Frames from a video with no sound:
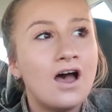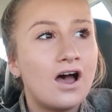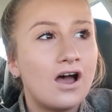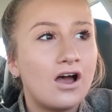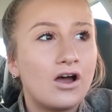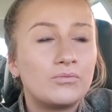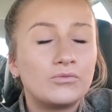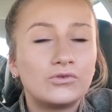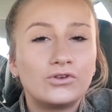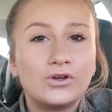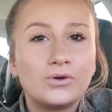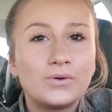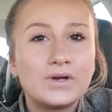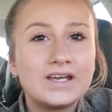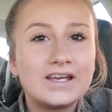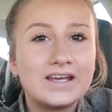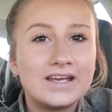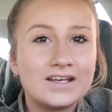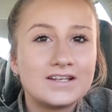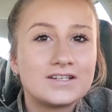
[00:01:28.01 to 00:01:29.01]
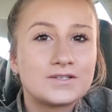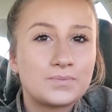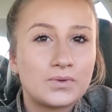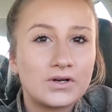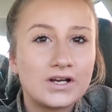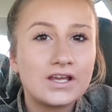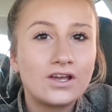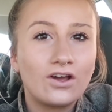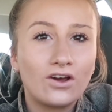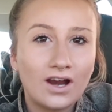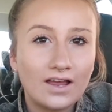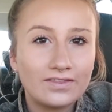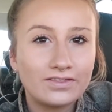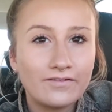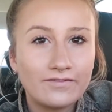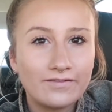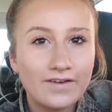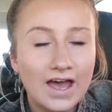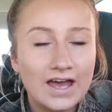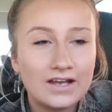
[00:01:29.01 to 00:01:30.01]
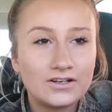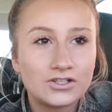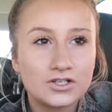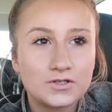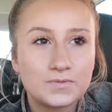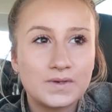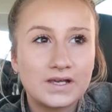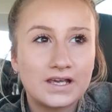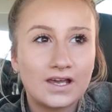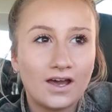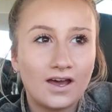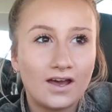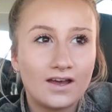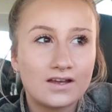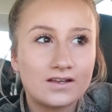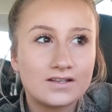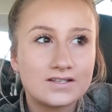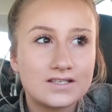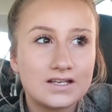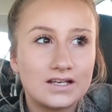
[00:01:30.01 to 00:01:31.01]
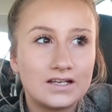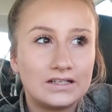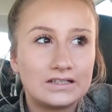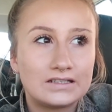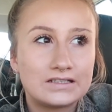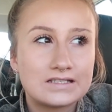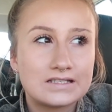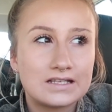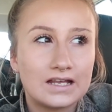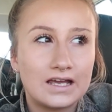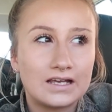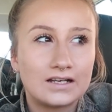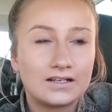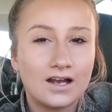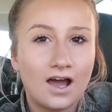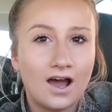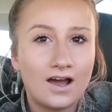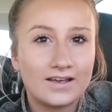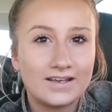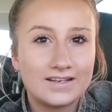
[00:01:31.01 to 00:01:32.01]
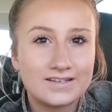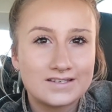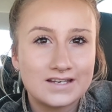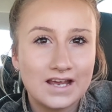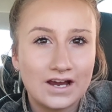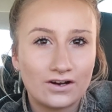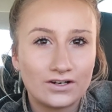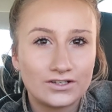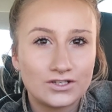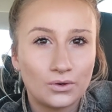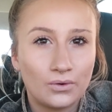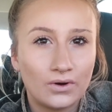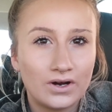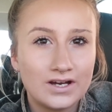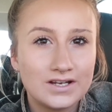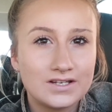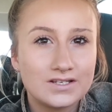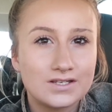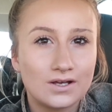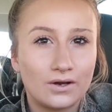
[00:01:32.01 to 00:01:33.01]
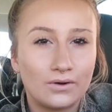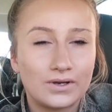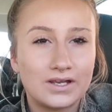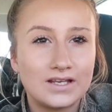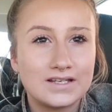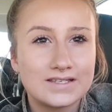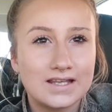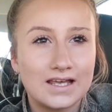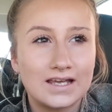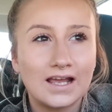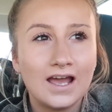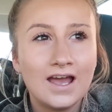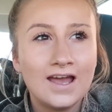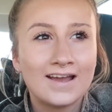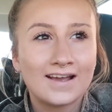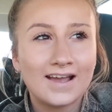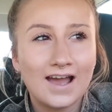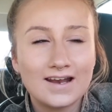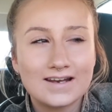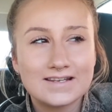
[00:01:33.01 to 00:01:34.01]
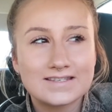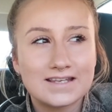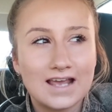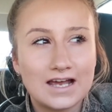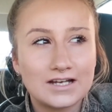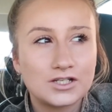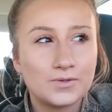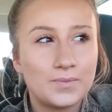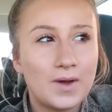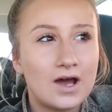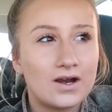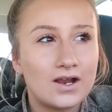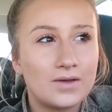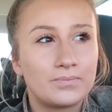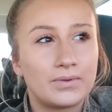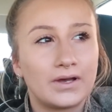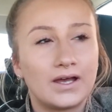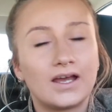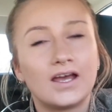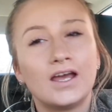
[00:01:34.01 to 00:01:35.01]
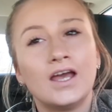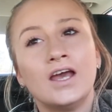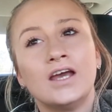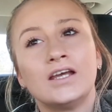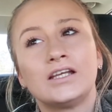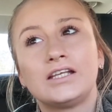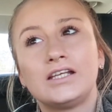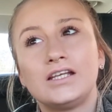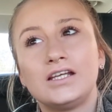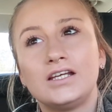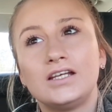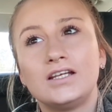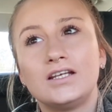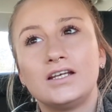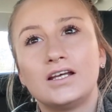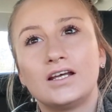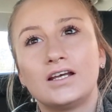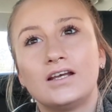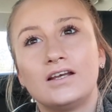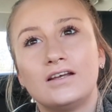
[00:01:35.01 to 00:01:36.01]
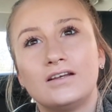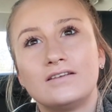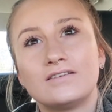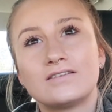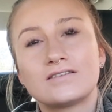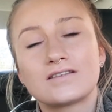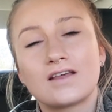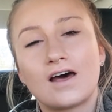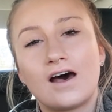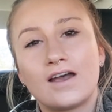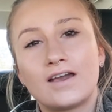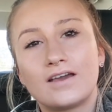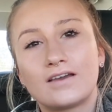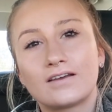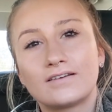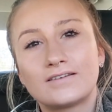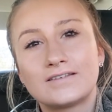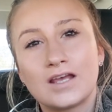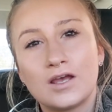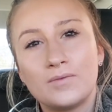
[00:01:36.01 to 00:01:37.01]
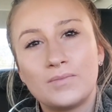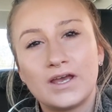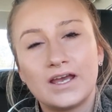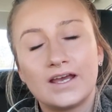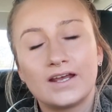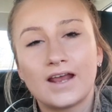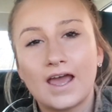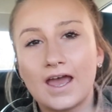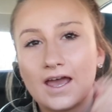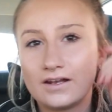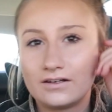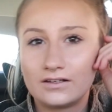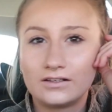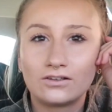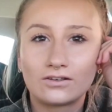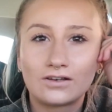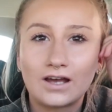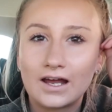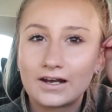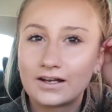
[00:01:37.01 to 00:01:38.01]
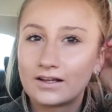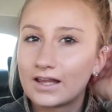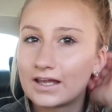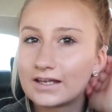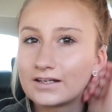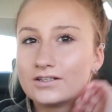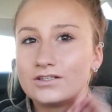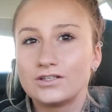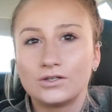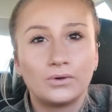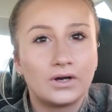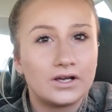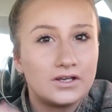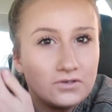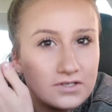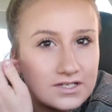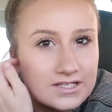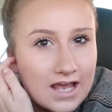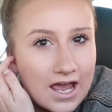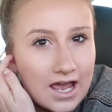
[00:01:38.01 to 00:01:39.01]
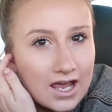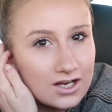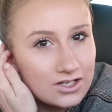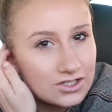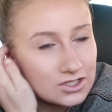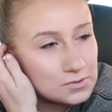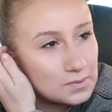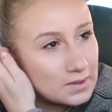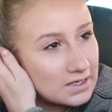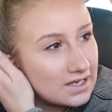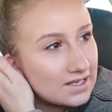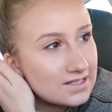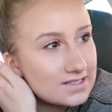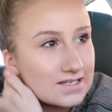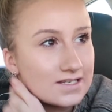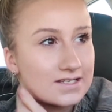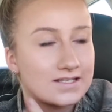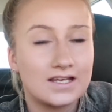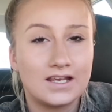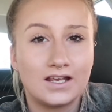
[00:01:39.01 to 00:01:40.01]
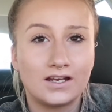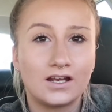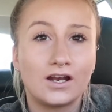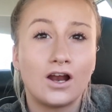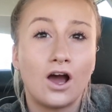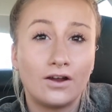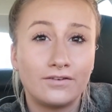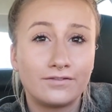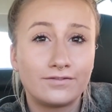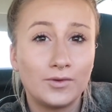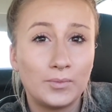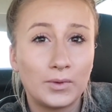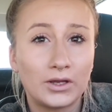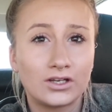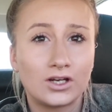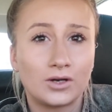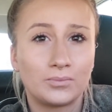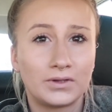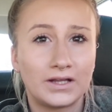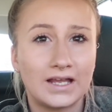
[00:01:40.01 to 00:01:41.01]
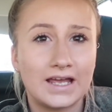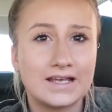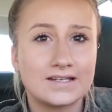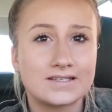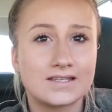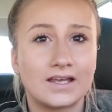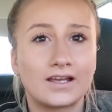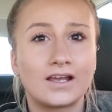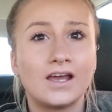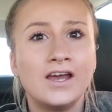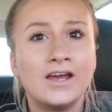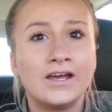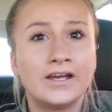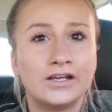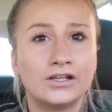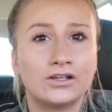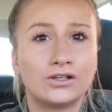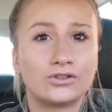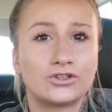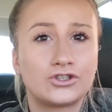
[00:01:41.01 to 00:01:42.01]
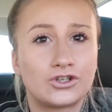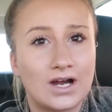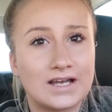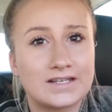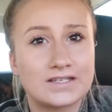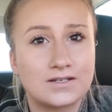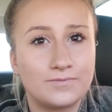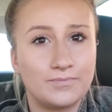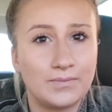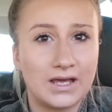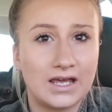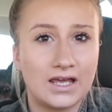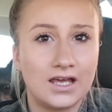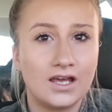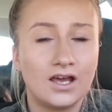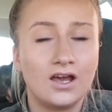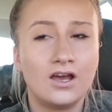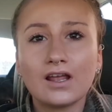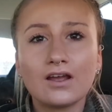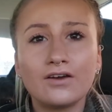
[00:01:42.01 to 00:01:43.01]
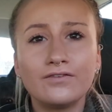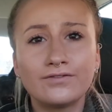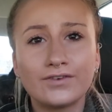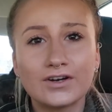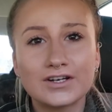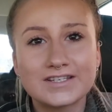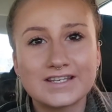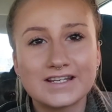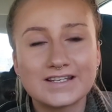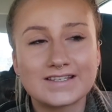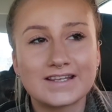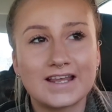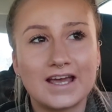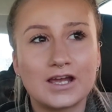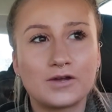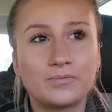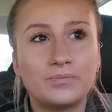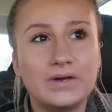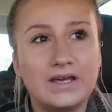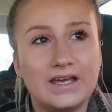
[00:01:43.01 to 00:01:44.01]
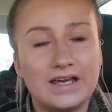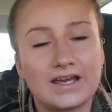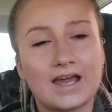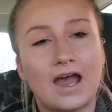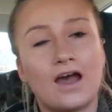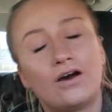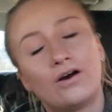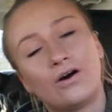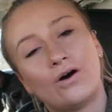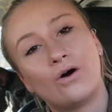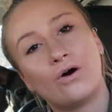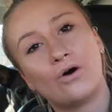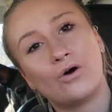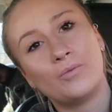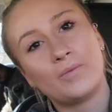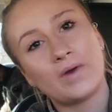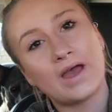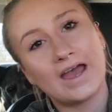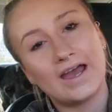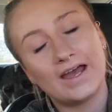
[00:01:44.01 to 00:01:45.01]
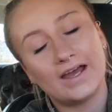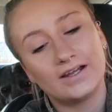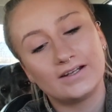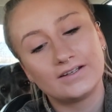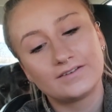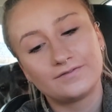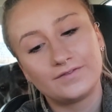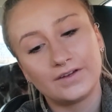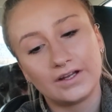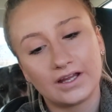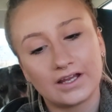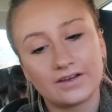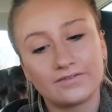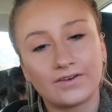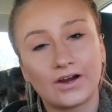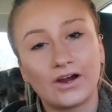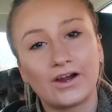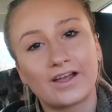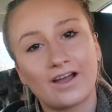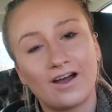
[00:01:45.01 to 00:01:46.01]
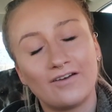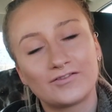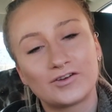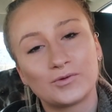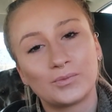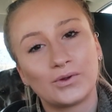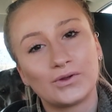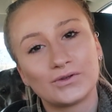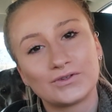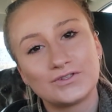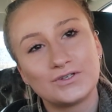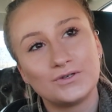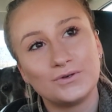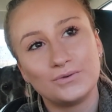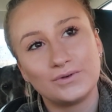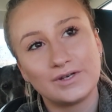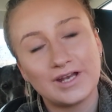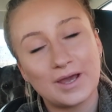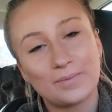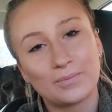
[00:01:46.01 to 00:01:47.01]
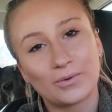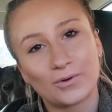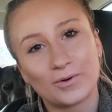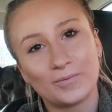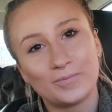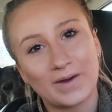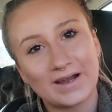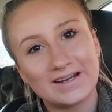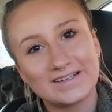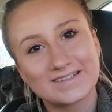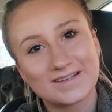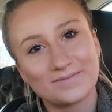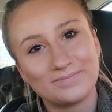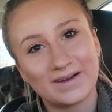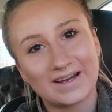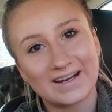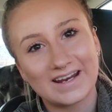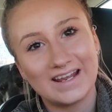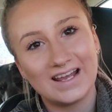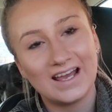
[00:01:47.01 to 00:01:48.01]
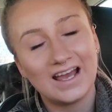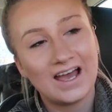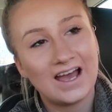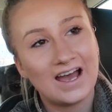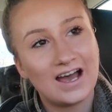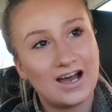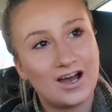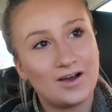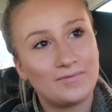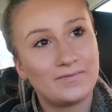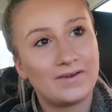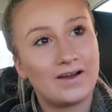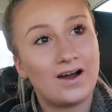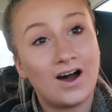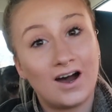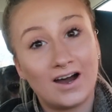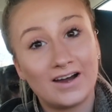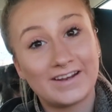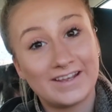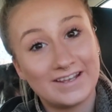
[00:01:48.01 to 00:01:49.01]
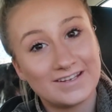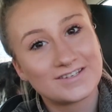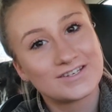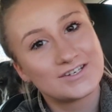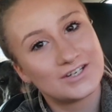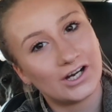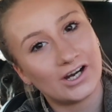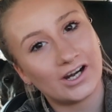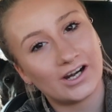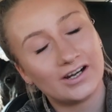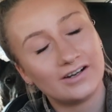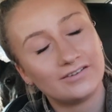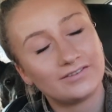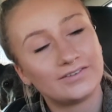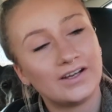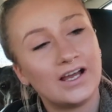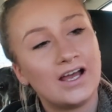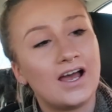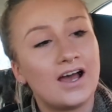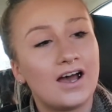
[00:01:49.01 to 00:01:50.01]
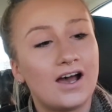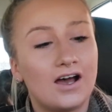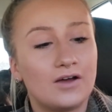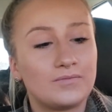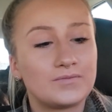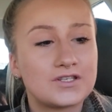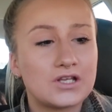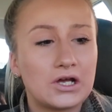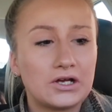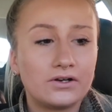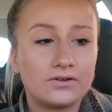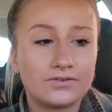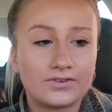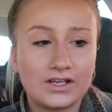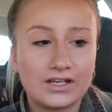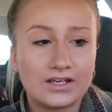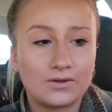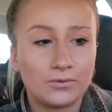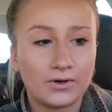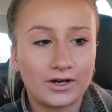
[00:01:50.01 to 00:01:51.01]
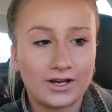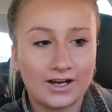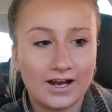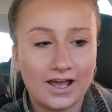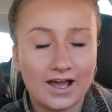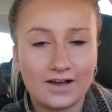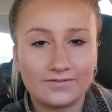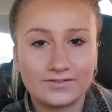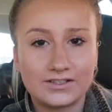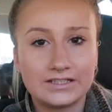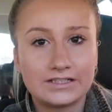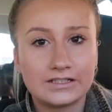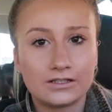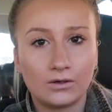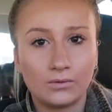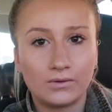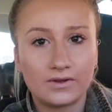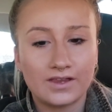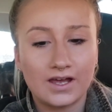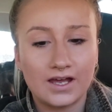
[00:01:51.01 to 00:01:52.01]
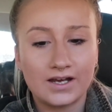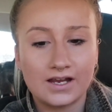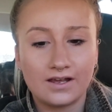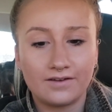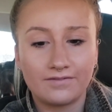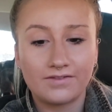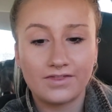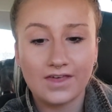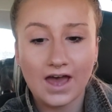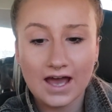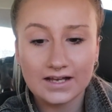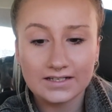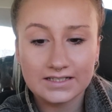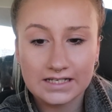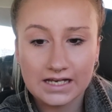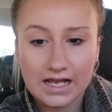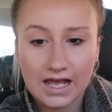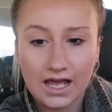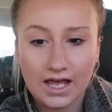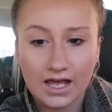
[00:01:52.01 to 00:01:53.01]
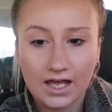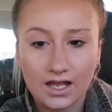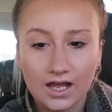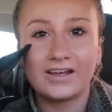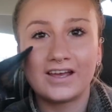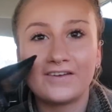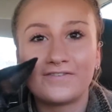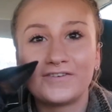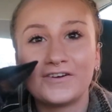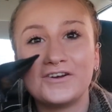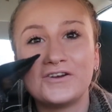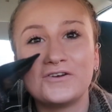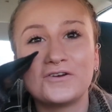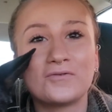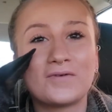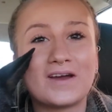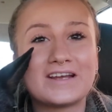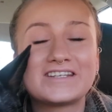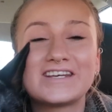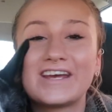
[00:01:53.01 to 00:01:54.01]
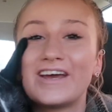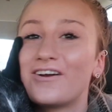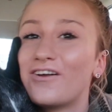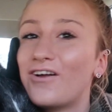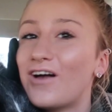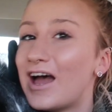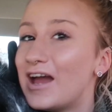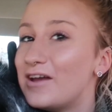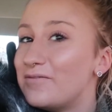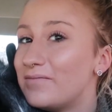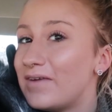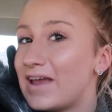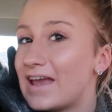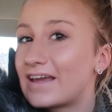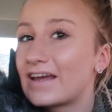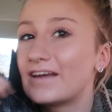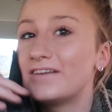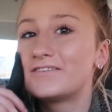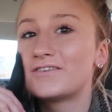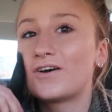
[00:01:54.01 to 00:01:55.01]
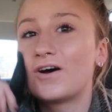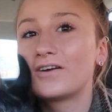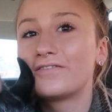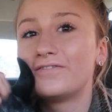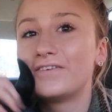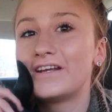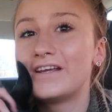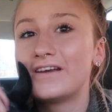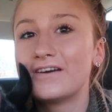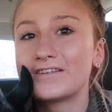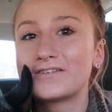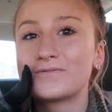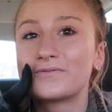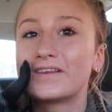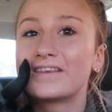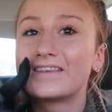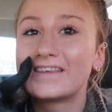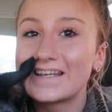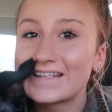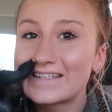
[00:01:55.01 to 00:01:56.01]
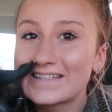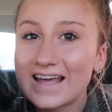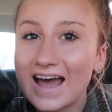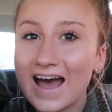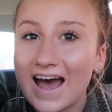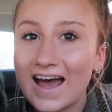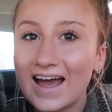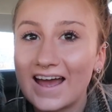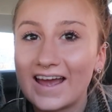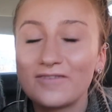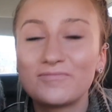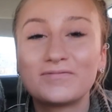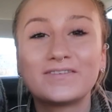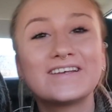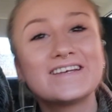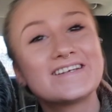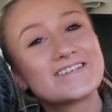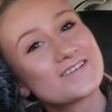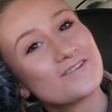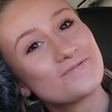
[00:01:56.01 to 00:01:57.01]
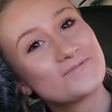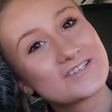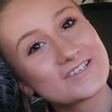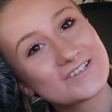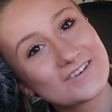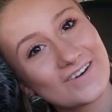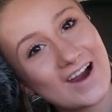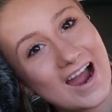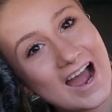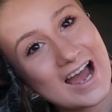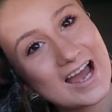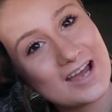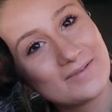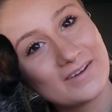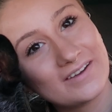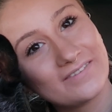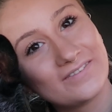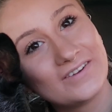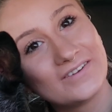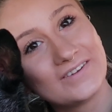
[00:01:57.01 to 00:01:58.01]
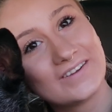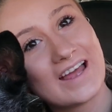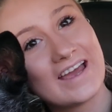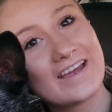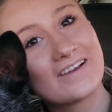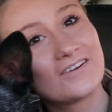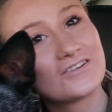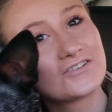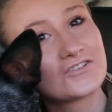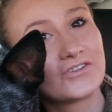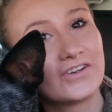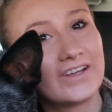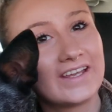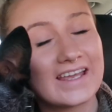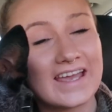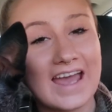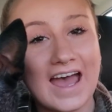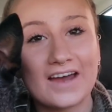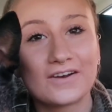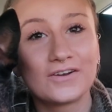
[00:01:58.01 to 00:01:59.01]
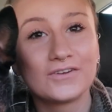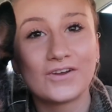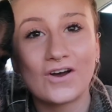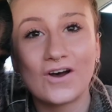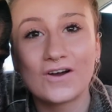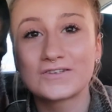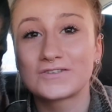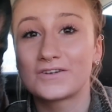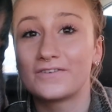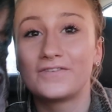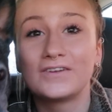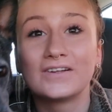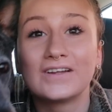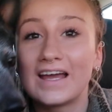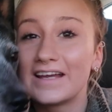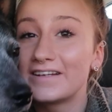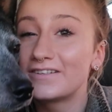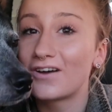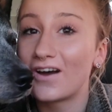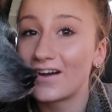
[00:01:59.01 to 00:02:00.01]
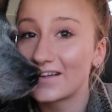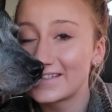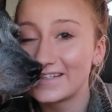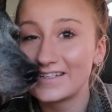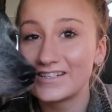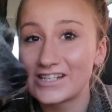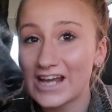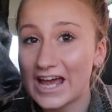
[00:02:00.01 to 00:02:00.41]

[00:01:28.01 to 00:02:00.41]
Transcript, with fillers: Um, Louis is pretty good at the vet just because it's like not his territory. So he's like kind of sketch about it, but he is like timid and he'll kind of like do what you say just because he's in an unfamiliar place. Like he'll trust me versus like being at home and feeling very comfortable to nip or bite somebody um, on his turf. Um, so I don't think we're gonna have to deal with any of that today. If you're new to my channel, I make dog videos with this guy. Please subscribe if you like Australian cattle dogs or if you like dogs in